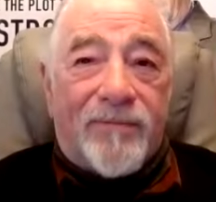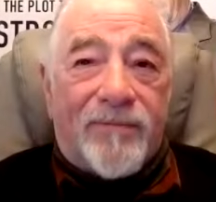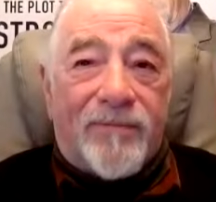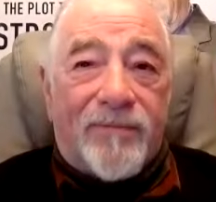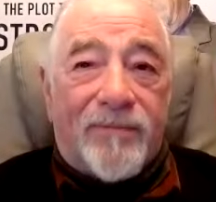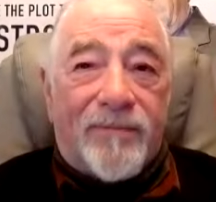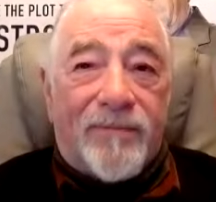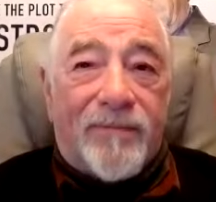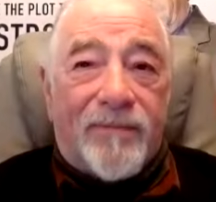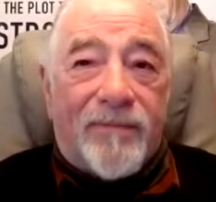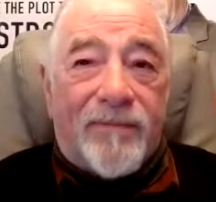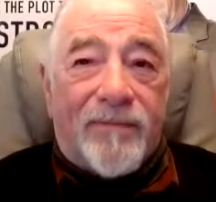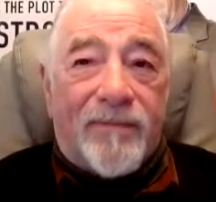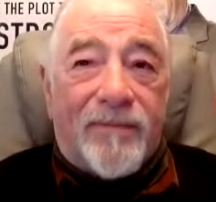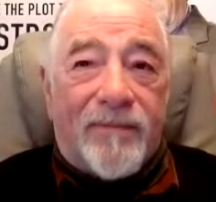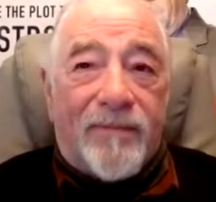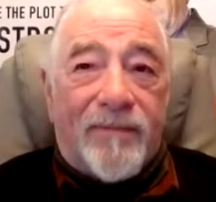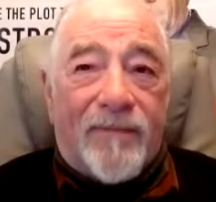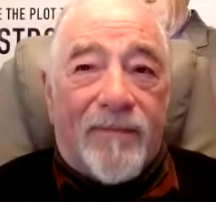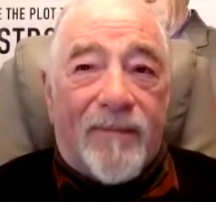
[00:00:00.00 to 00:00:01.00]

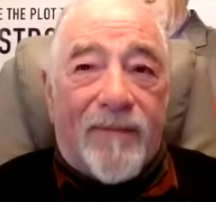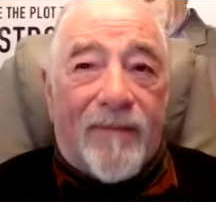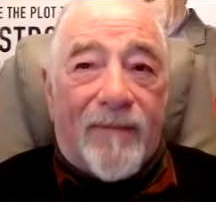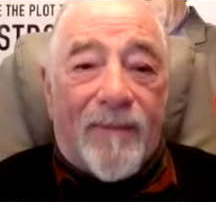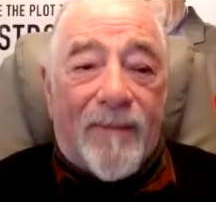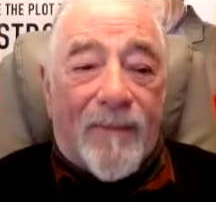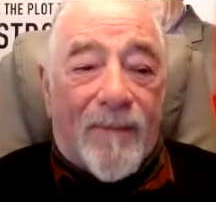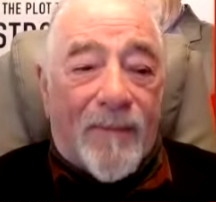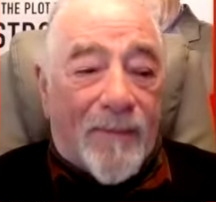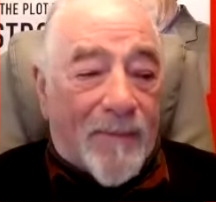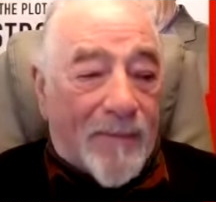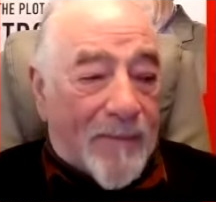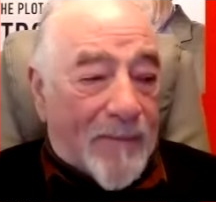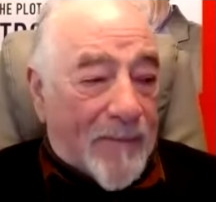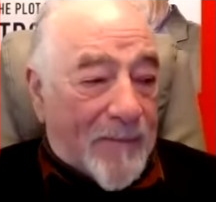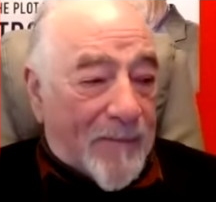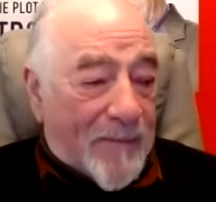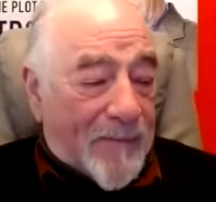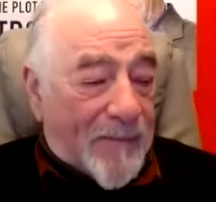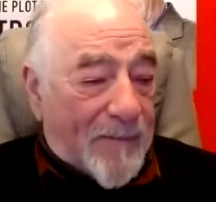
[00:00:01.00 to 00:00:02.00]

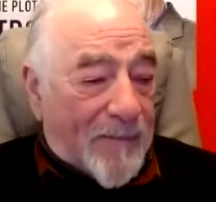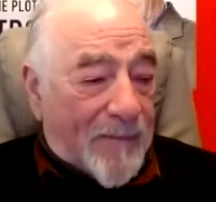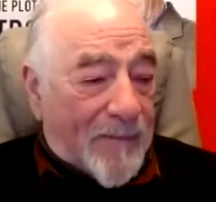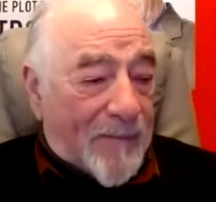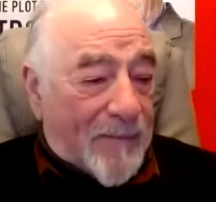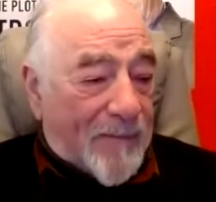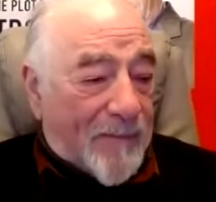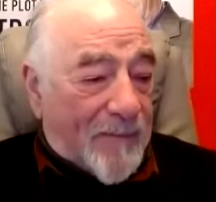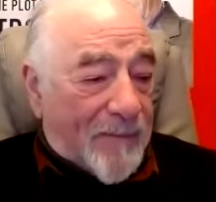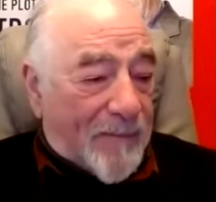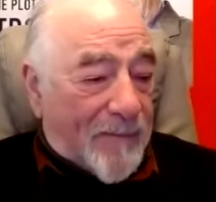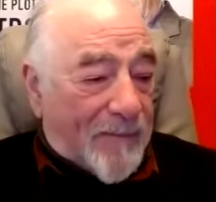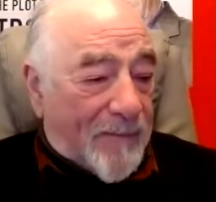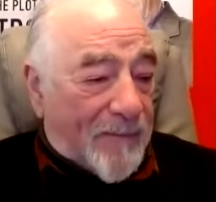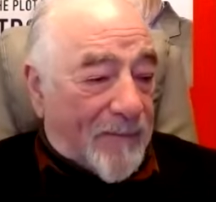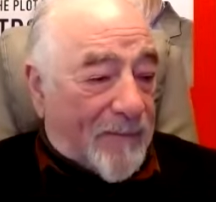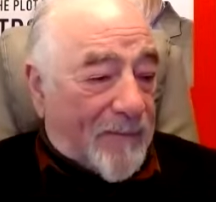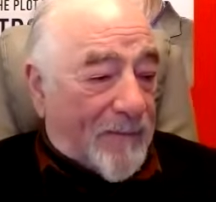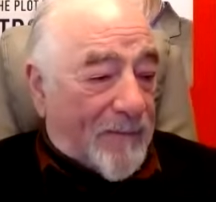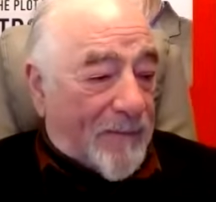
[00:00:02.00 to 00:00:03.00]

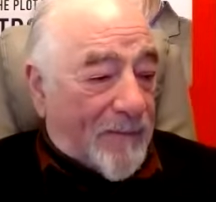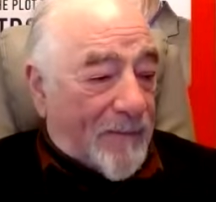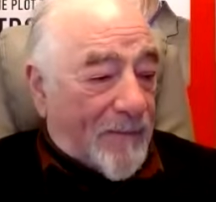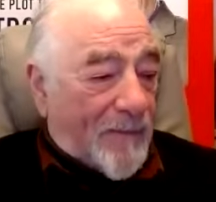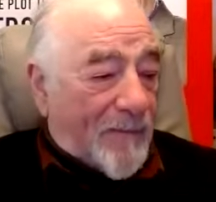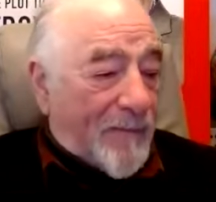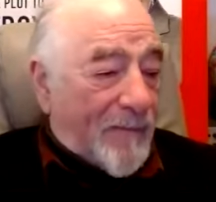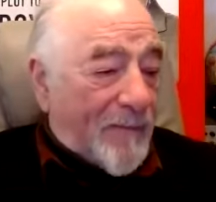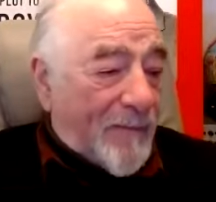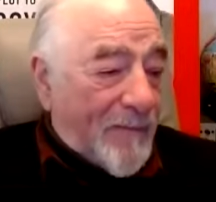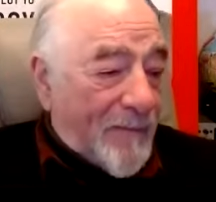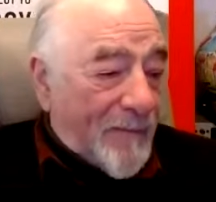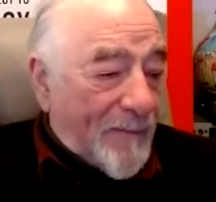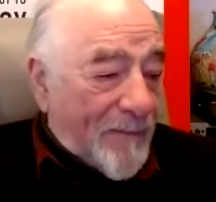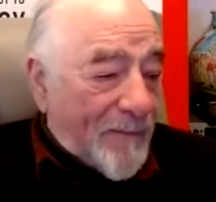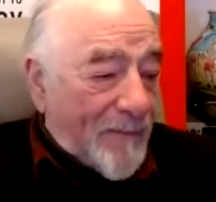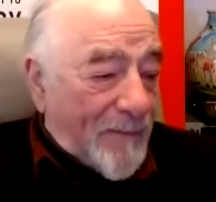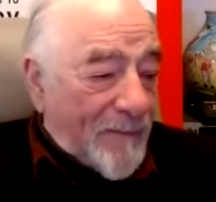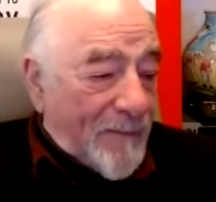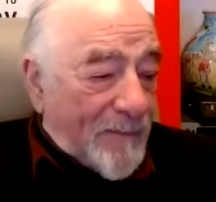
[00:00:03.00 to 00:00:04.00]

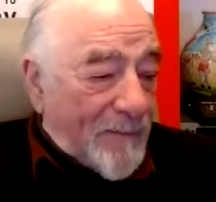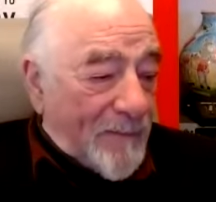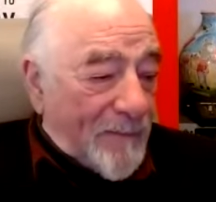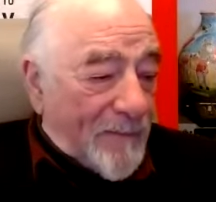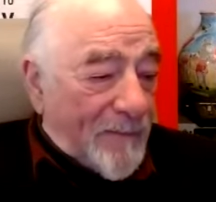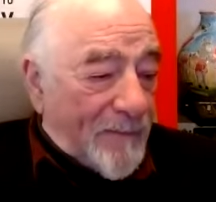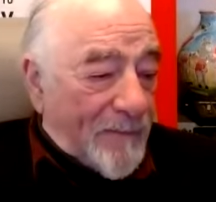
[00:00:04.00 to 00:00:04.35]
This person isn't speaking.